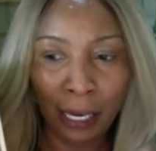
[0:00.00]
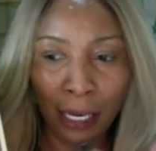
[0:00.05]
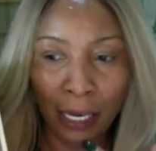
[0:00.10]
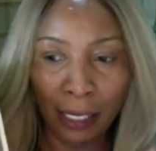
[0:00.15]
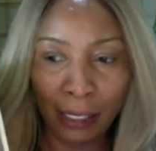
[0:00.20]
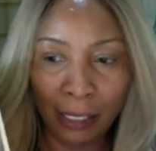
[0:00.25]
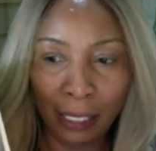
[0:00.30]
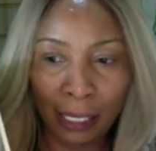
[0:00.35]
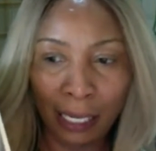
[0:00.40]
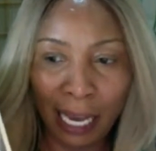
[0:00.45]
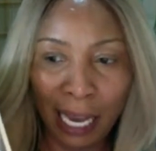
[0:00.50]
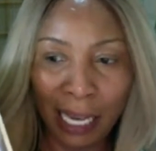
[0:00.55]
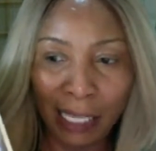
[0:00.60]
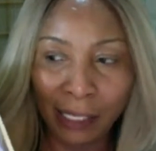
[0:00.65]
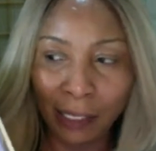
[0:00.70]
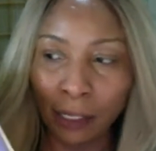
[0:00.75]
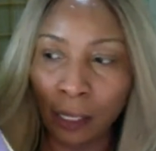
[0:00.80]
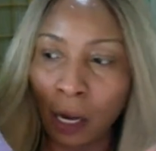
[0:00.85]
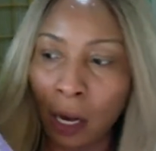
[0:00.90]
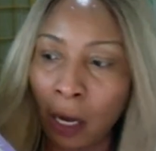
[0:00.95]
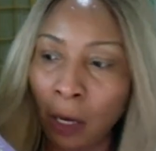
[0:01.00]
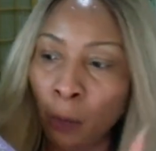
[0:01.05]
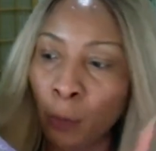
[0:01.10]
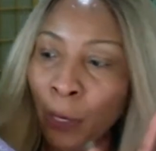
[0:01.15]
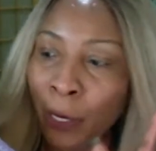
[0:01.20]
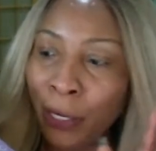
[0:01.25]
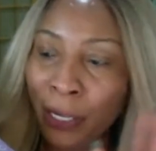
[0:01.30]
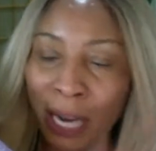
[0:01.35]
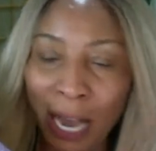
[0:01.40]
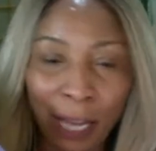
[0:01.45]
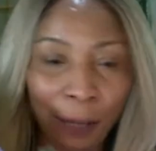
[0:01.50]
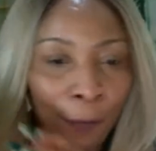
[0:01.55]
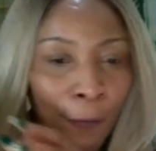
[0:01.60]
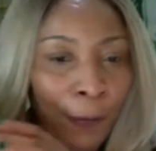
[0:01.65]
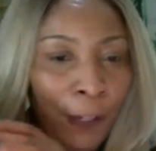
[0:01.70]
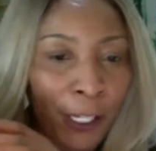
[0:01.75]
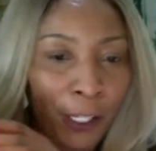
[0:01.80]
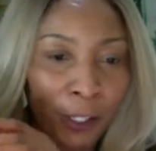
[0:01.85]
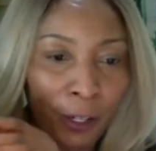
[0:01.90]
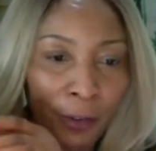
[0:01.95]
It's the last call. We're not
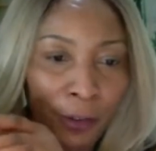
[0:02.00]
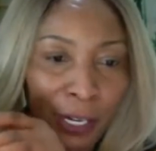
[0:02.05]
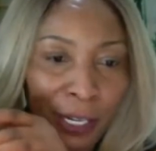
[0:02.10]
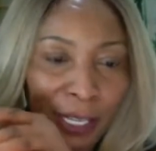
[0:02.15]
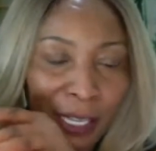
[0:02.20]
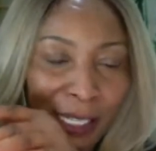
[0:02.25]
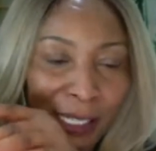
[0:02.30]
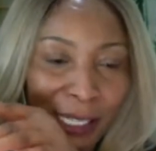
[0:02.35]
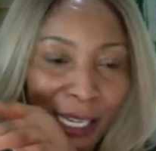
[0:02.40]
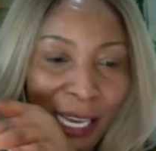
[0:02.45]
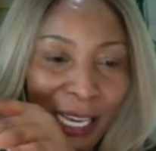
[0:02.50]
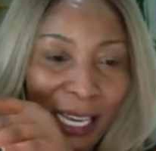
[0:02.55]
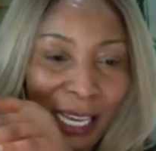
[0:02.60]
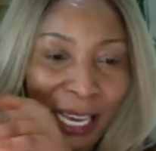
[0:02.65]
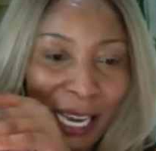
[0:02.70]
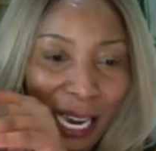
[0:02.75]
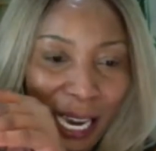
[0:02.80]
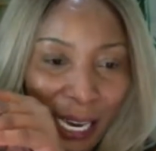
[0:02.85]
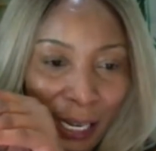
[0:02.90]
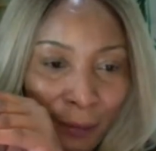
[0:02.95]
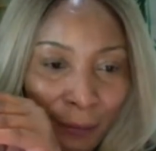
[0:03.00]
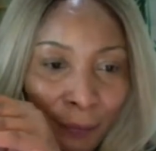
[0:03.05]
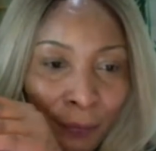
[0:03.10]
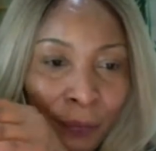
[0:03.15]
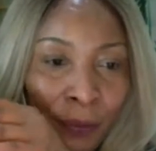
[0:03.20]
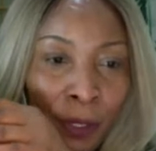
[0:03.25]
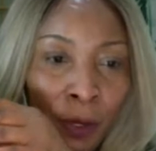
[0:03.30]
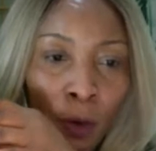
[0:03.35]
featuring this again.